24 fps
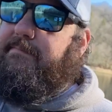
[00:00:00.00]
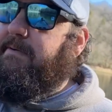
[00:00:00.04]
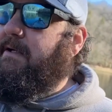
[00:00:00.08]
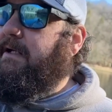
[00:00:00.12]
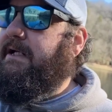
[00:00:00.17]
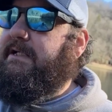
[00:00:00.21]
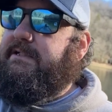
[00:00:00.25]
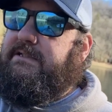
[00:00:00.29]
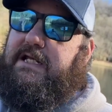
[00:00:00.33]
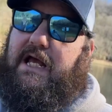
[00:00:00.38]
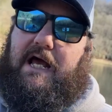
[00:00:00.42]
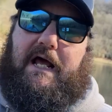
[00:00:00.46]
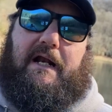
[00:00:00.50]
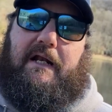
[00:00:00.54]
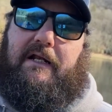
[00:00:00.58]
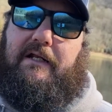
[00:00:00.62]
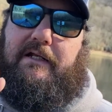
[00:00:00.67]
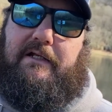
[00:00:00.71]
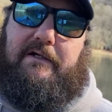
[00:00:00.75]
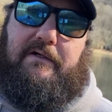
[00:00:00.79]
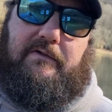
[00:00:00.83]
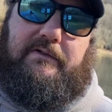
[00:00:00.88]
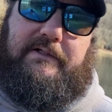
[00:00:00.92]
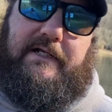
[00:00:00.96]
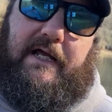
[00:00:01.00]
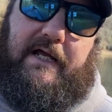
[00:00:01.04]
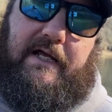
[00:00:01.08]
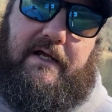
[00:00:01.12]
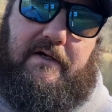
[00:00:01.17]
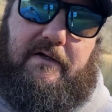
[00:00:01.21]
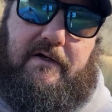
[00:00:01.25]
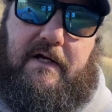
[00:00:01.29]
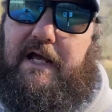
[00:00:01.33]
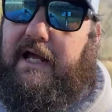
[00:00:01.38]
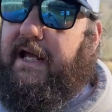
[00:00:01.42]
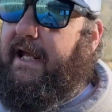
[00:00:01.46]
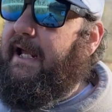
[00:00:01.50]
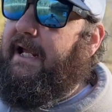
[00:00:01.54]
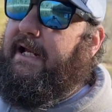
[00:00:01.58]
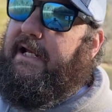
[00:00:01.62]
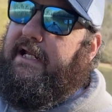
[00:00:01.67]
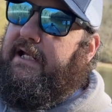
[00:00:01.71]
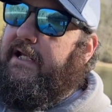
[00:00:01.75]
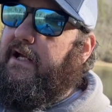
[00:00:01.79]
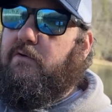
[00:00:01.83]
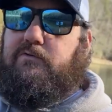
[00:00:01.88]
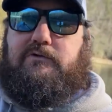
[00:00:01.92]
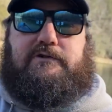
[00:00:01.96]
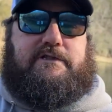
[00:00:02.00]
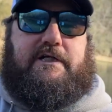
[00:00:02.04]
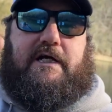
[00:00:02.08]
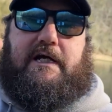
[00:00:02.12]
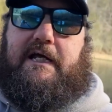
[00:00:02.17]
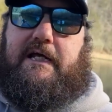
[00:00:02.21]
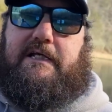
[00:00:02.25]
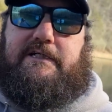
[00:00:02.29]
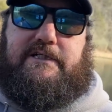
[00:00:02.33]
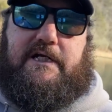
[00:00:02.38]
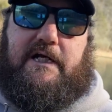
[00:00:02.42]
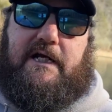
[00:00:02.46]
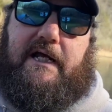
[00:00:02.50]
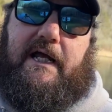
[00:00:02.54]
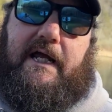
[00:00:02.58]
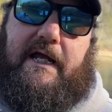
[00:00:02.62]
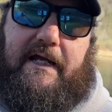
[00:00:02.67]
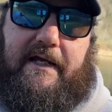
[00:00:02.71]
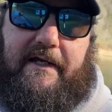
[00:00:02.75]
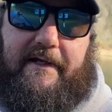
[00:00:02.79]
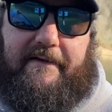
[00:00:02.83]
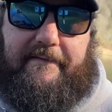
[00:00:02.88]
but it's got a little tail and it goes jiggy jiggy.